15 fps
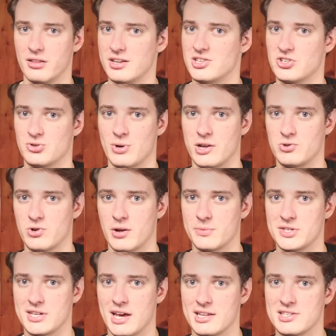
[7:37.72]
Alesis Strike drum
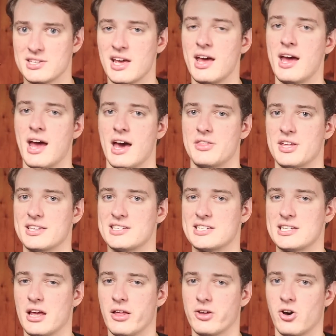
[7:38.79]
sets and then
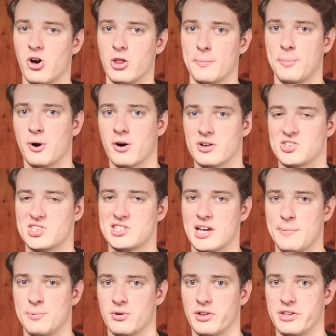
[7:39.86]
selling all the parts
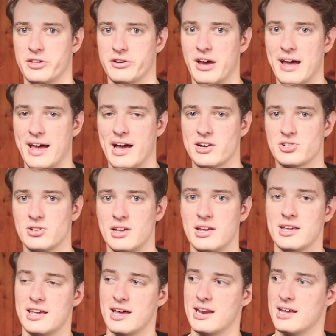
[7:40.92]
separately. They're not actually
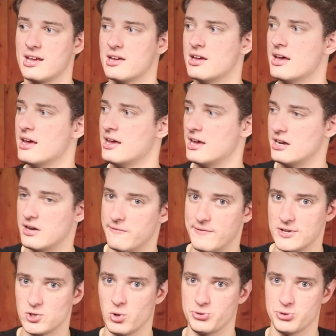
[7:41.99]
getting
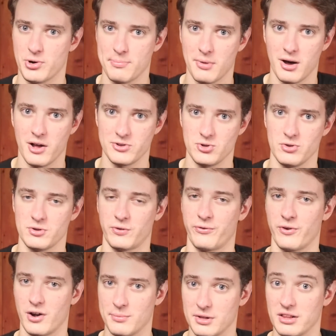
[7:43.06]
individual drum modules
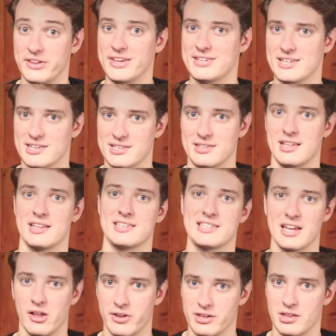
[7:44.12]
from Alesis and then
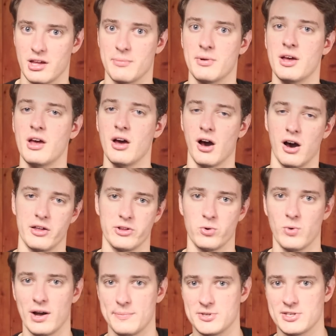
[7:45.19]
selling them on their
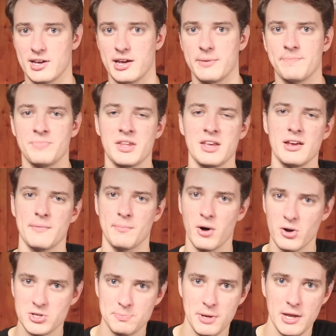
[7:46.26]
website.
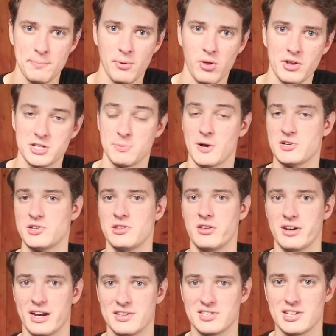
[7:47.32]
Most people, especially in the
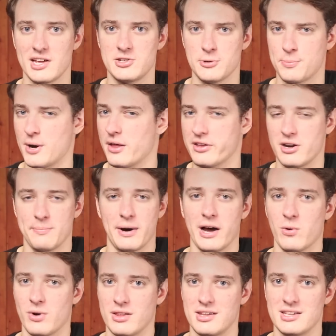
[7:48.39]
United States, you're probably going to buy
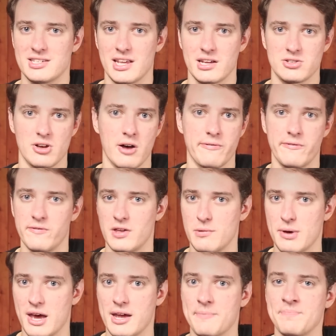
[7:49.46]
one of these things off of
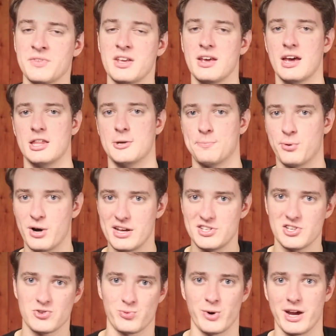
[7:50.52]
eBay. And the
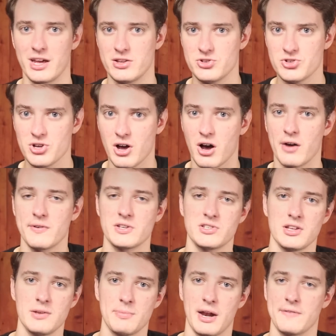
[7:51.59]
prices range,
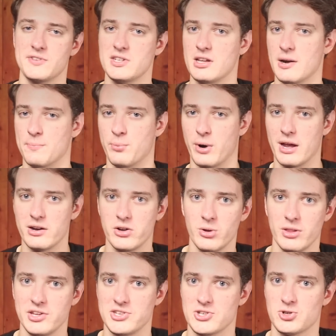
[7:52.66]
obviously, but I've seen a brand new
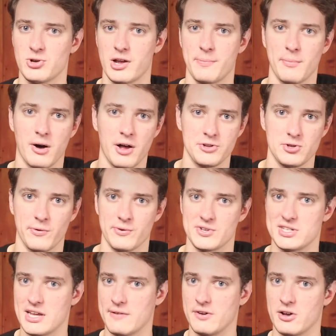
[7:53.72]
Alesis Strike module for
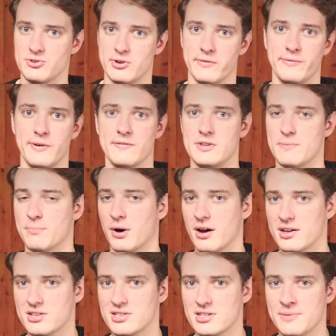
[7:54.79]
750
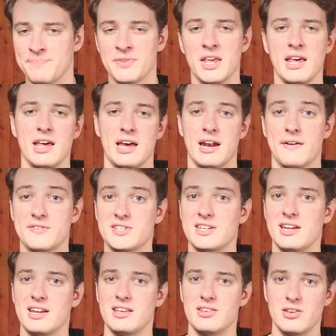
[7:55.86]
bucks, and I've
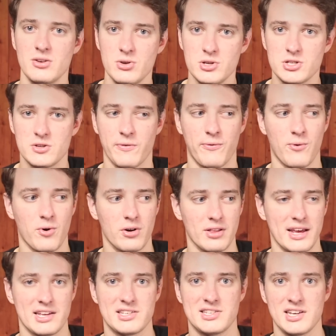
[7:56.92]
seen it used for
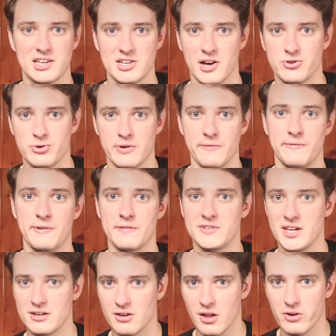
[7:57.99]
like $615 on
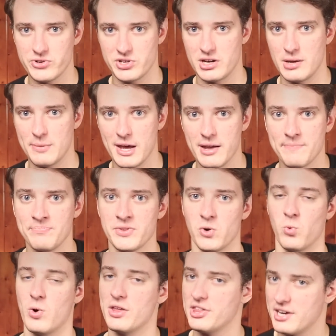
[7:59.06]
eBay
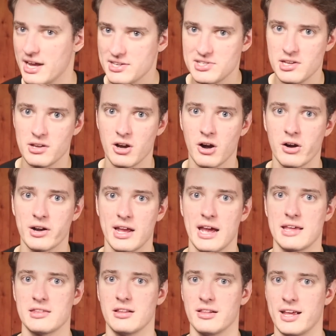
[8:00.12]
with an SD card
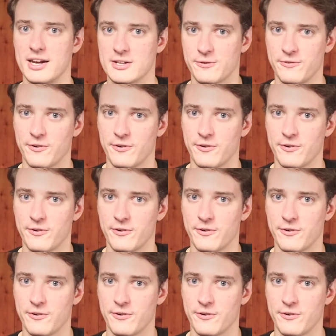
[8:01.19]
and the latest